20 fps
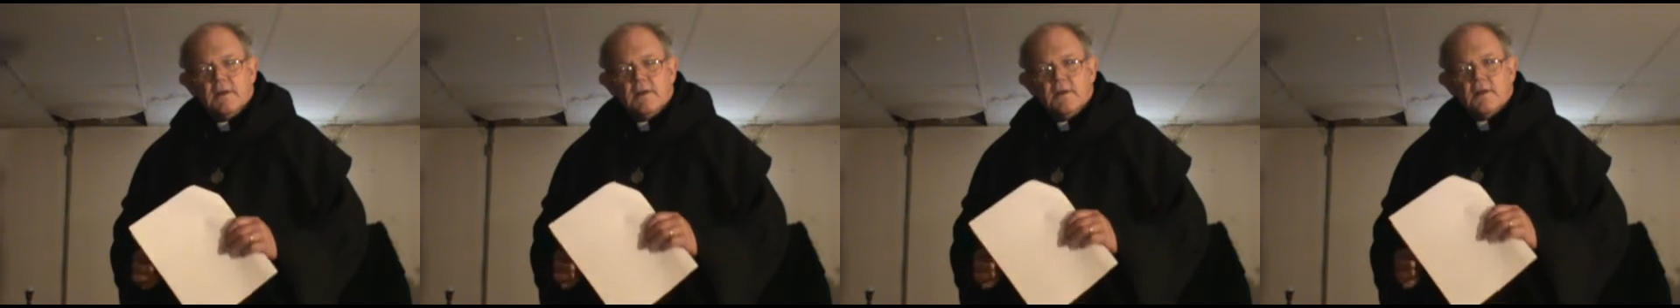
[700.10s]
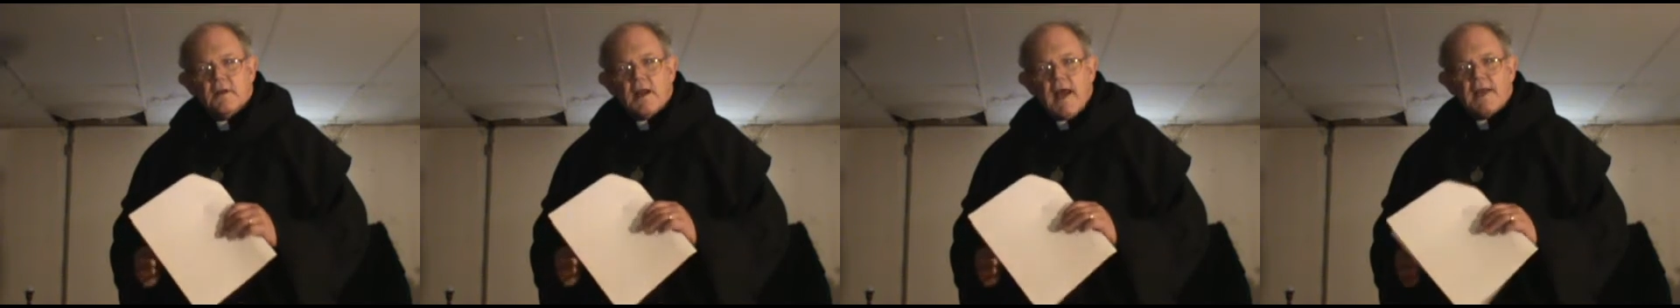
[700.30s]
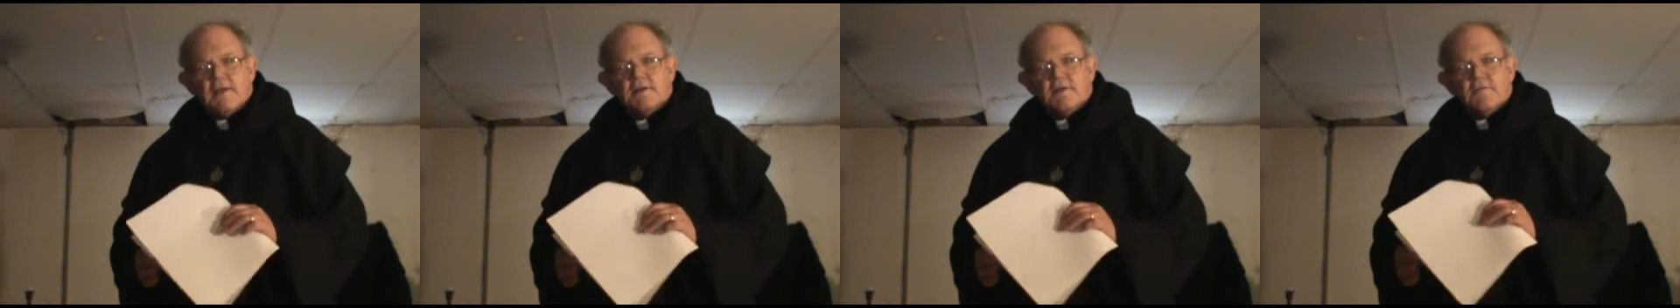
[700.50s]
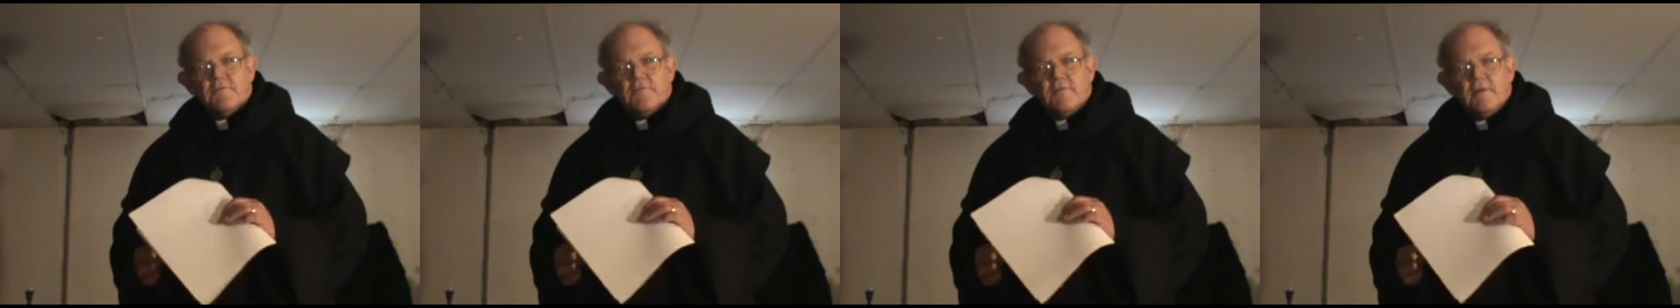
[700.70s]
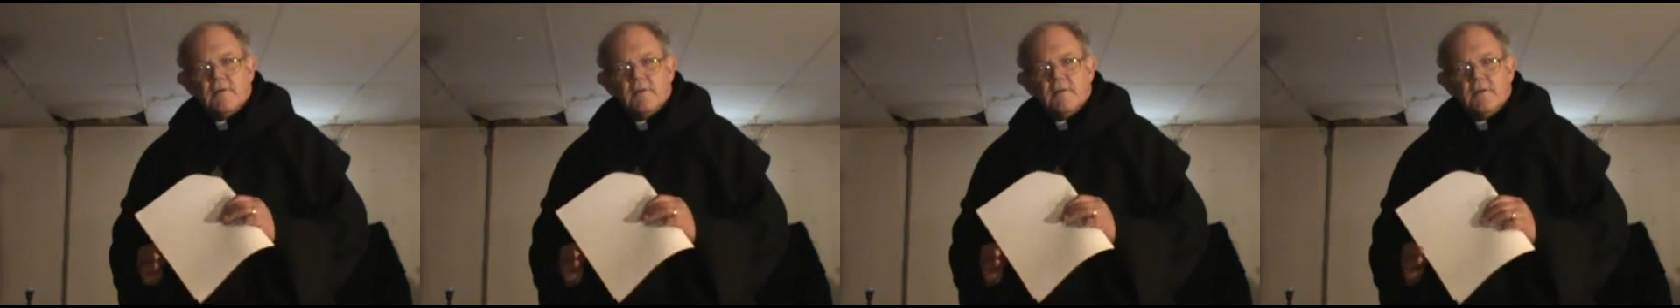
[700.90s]
the likes
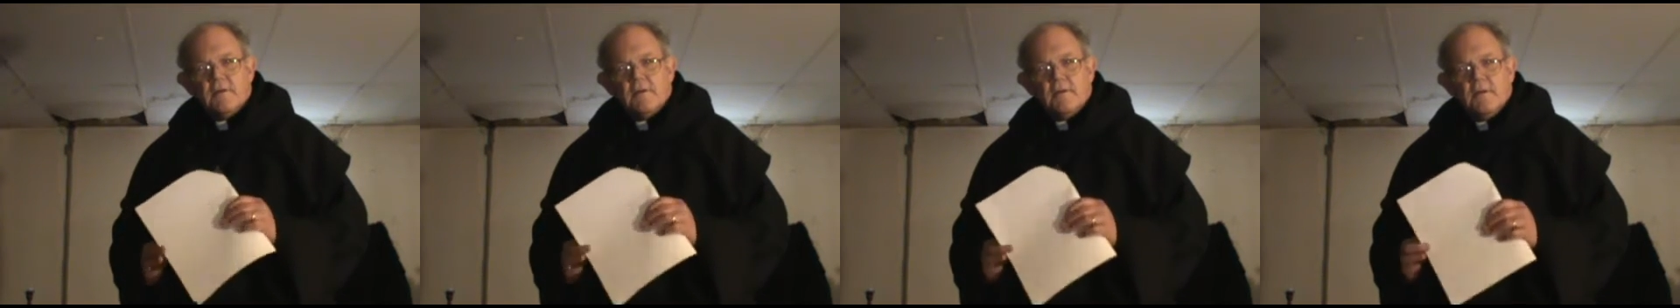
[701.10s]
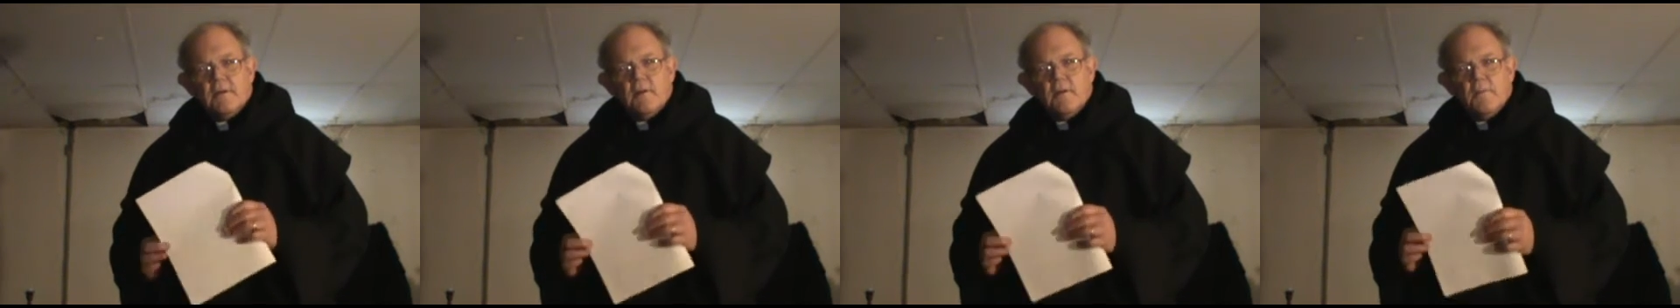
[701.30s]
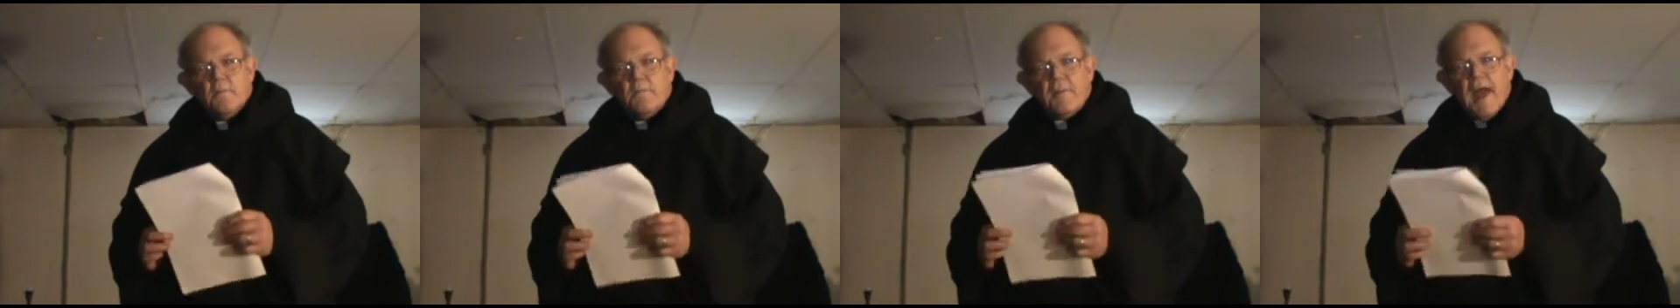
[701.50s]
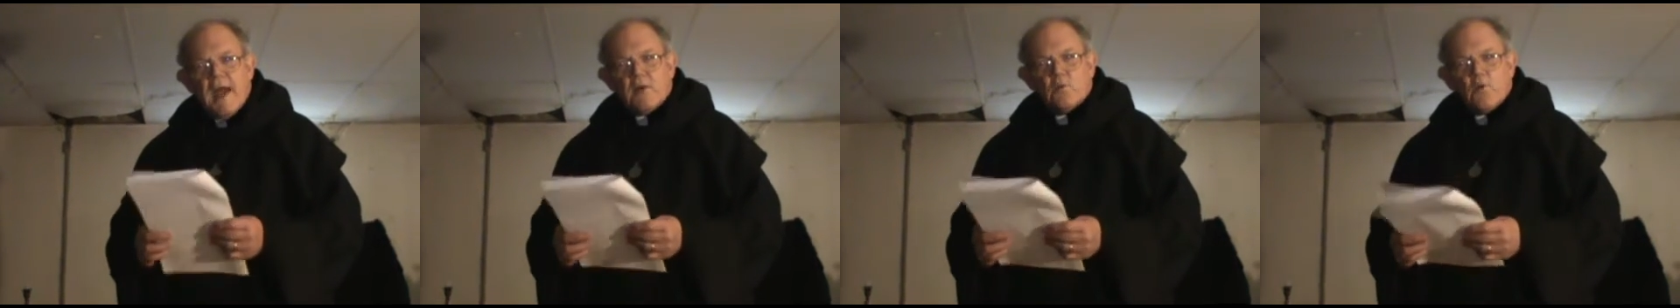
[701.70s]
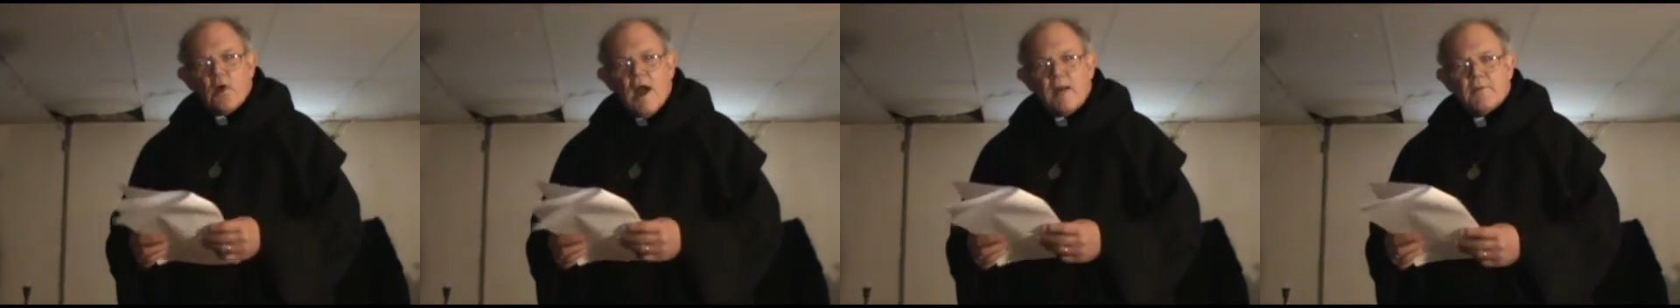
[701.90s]
of
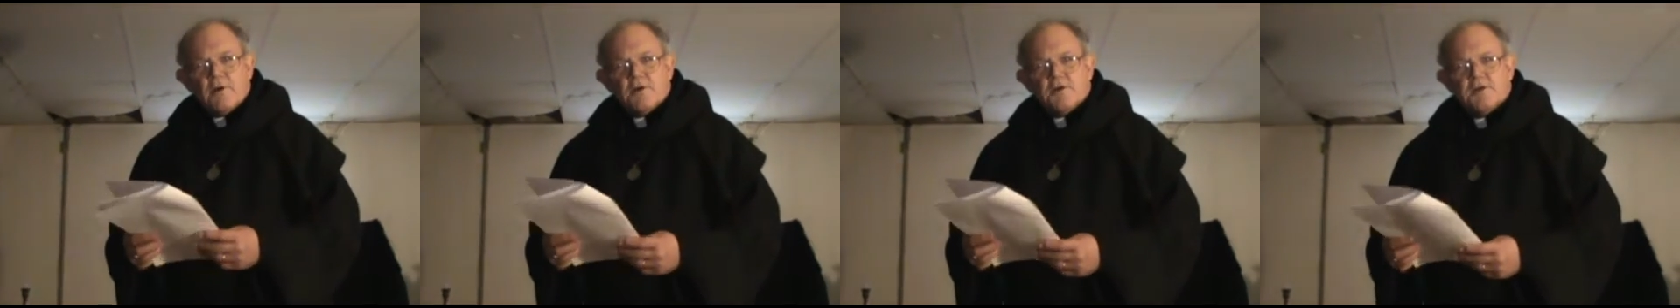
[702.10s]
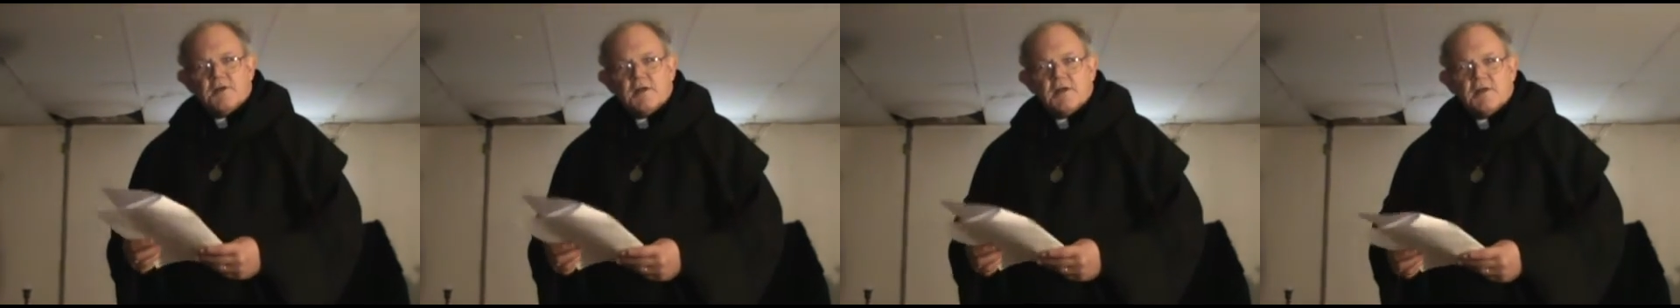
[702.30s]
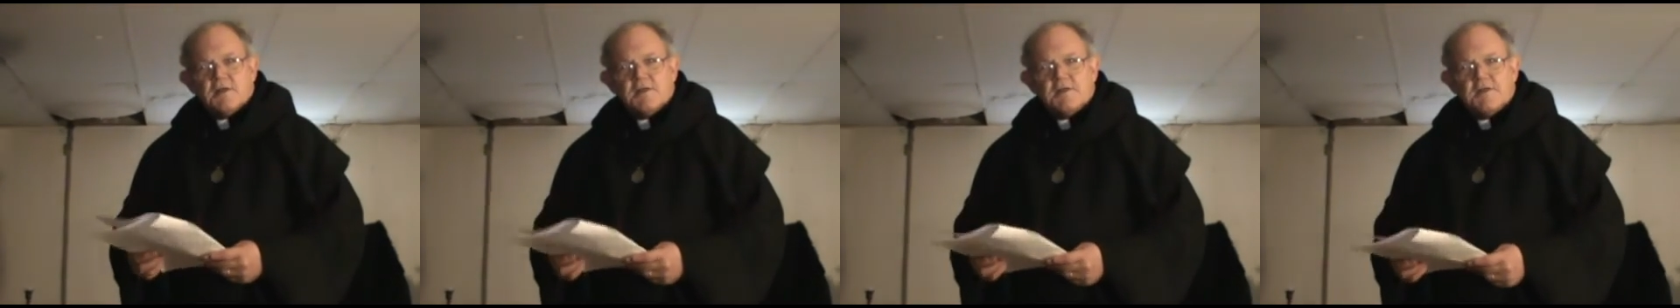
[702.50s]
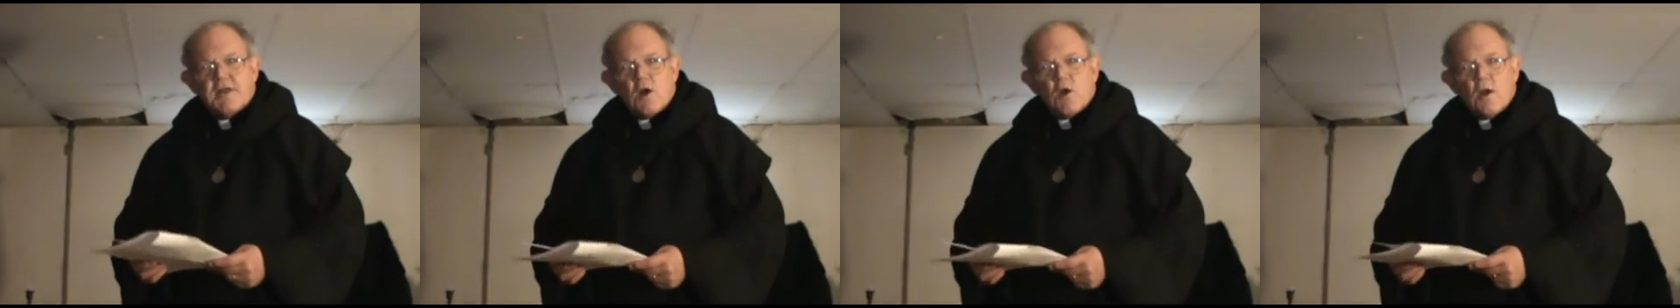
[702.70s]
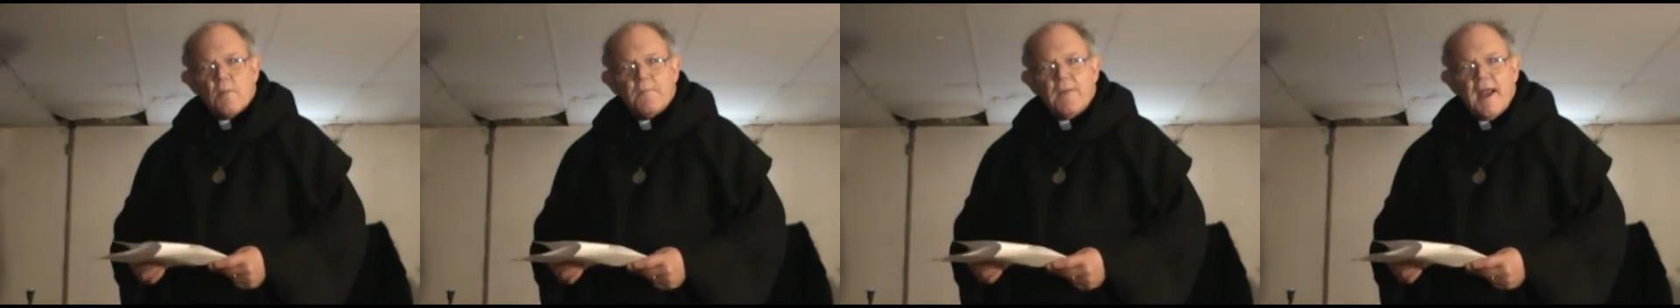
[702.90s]
Pat Robertson and
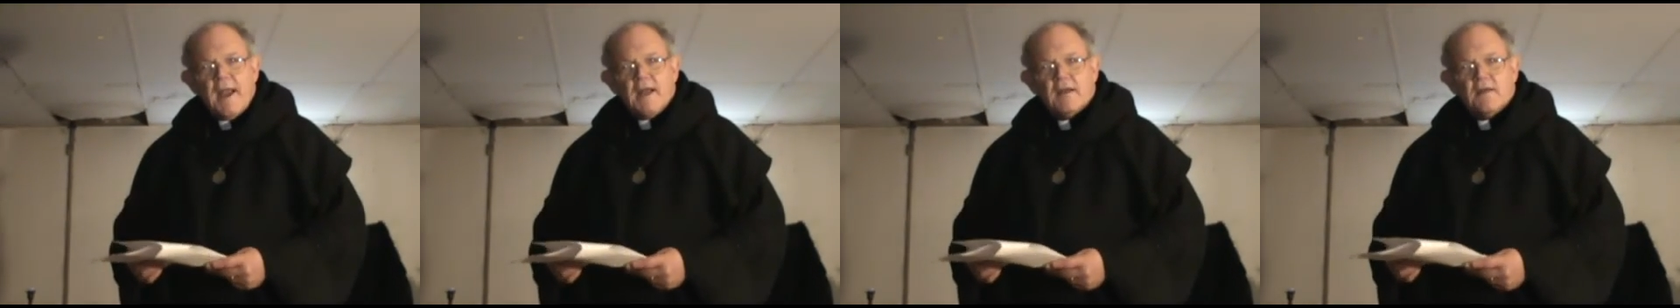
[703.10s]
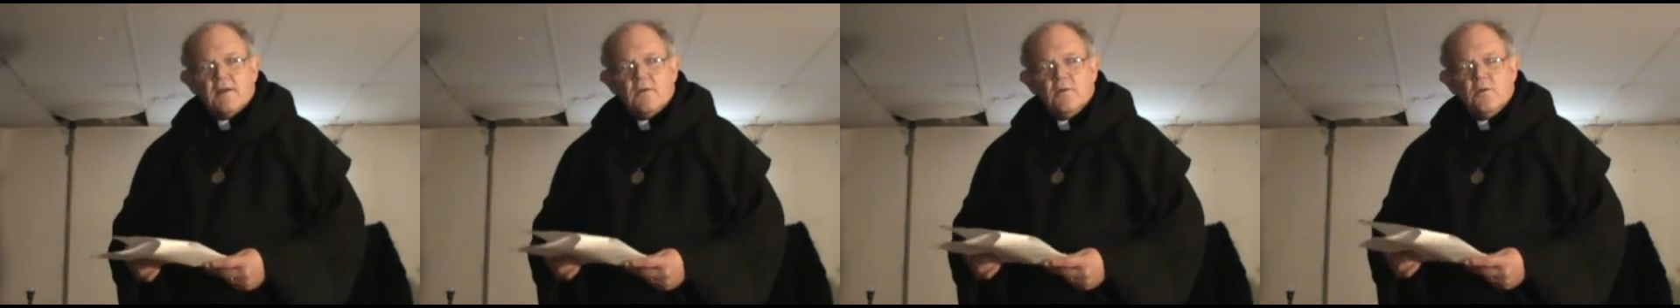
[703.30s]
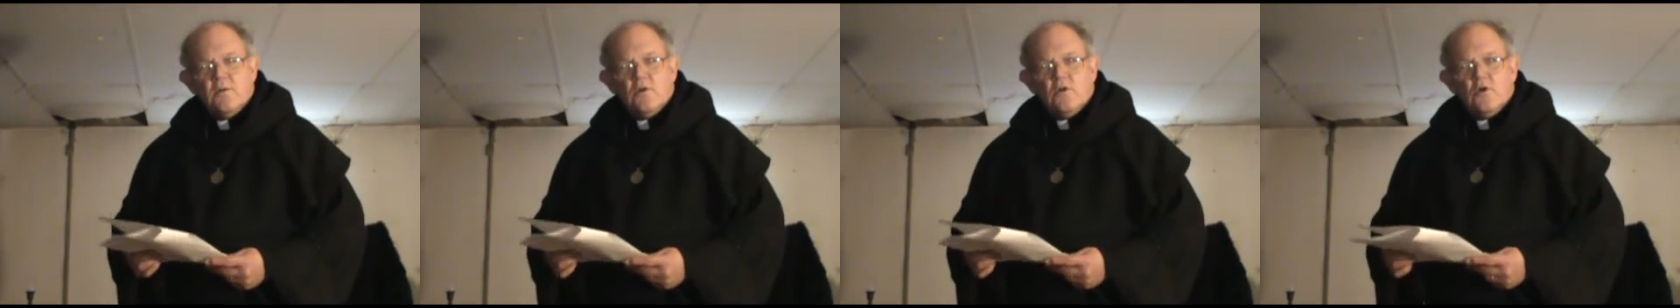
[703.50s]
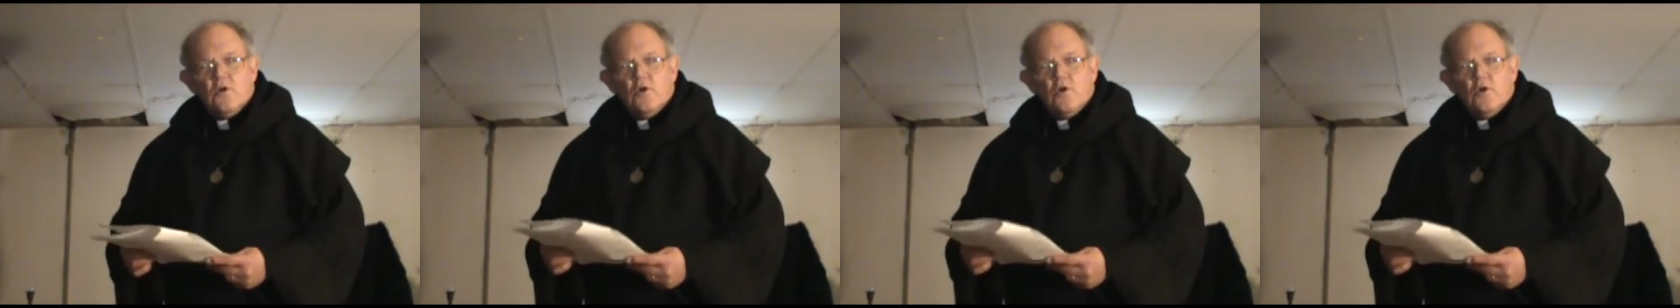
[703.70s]
Sarah Palin,